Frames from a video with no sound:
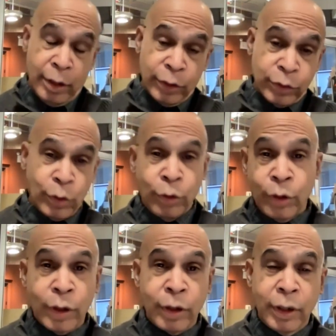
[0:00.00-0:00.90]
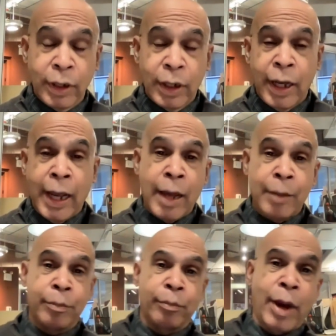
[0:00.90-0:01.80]
scooter
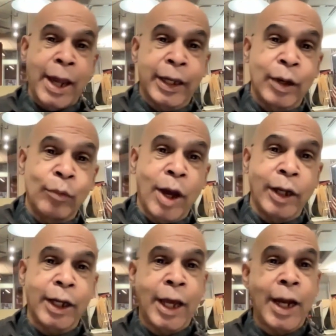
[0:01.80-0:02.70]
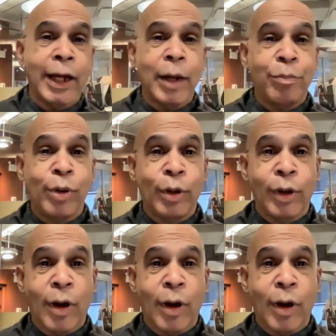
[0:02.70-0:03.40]
and bike in one hand, and I get pulled